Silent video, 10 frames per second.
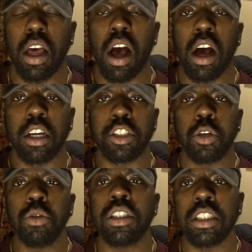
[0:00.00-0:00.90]
uh
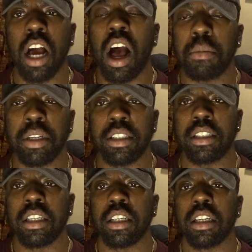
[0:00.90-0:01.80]
tutankhamun
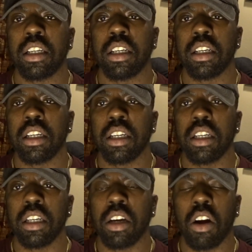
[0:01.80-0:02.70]

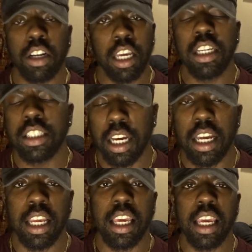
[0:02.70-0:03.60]
or King
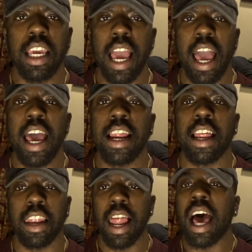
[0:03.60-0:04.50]
Tut, he had a
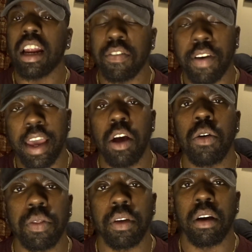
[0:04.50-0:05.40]
lot of
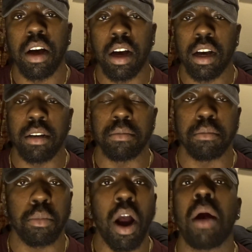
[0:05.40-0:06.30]
health um,
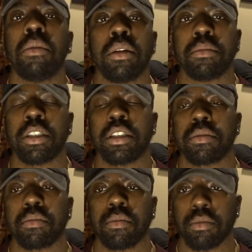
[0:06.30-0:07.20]
problems.
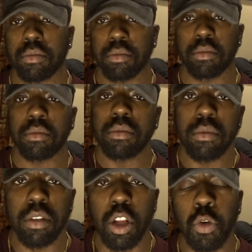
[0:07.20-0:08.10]

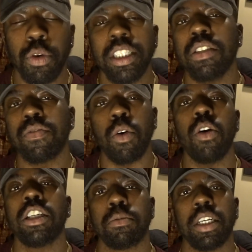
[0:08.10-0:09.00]
Reason for
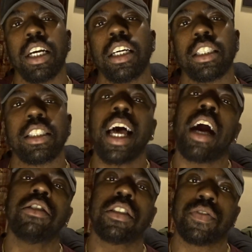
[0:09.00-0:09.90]
it is because
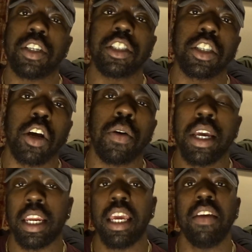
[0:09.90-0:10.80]
thousands of years ago,
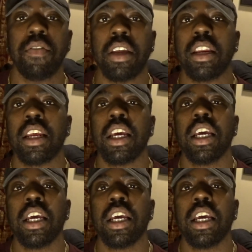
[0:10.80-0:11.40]
and even